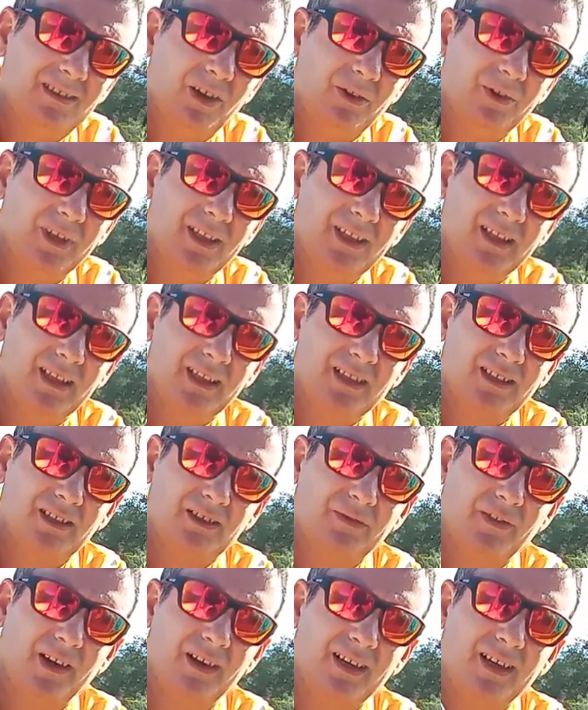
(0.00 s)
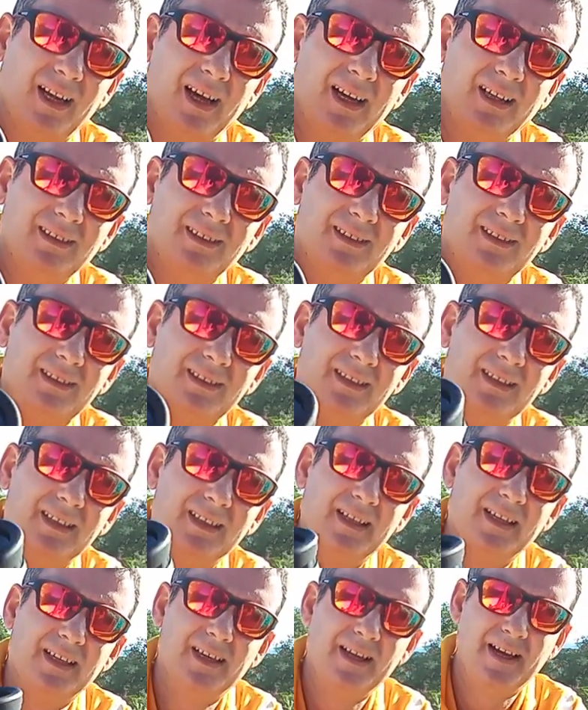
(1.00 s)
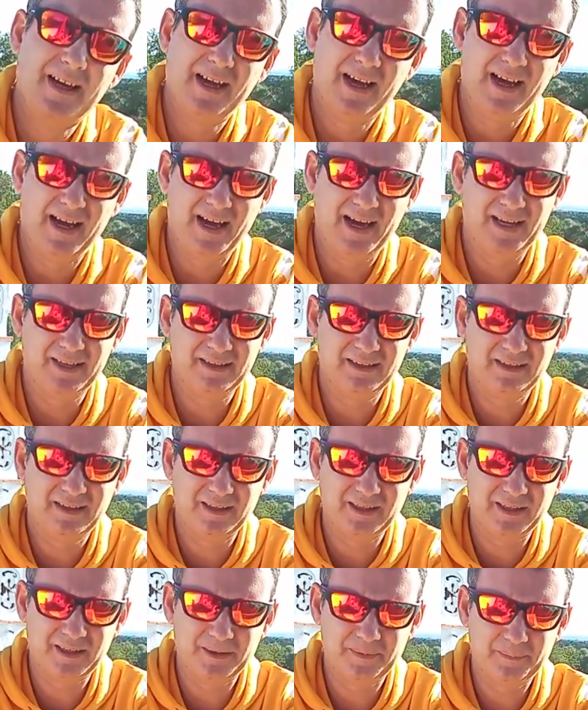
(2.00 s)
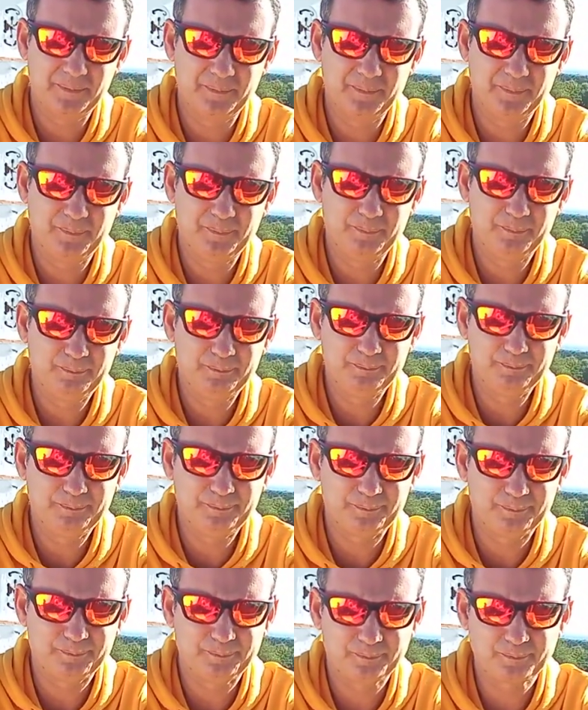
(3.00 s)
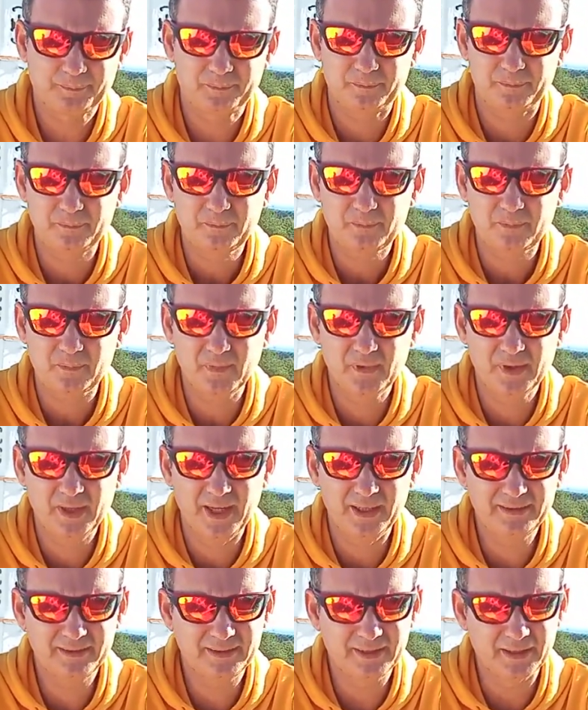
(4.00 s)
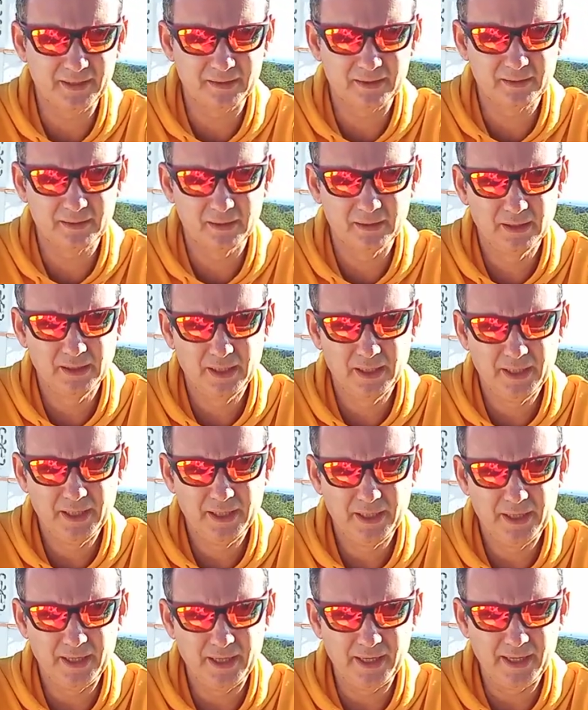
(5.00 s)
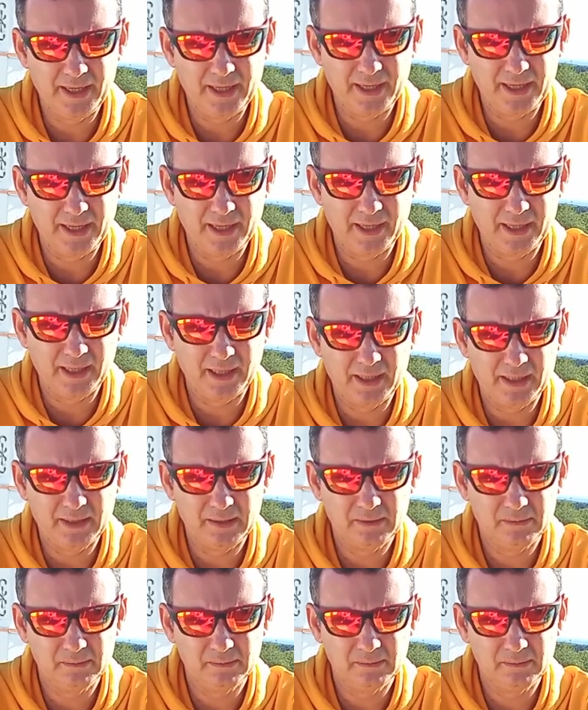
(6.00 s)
so it, it's very nice, and um, that's it. Uh,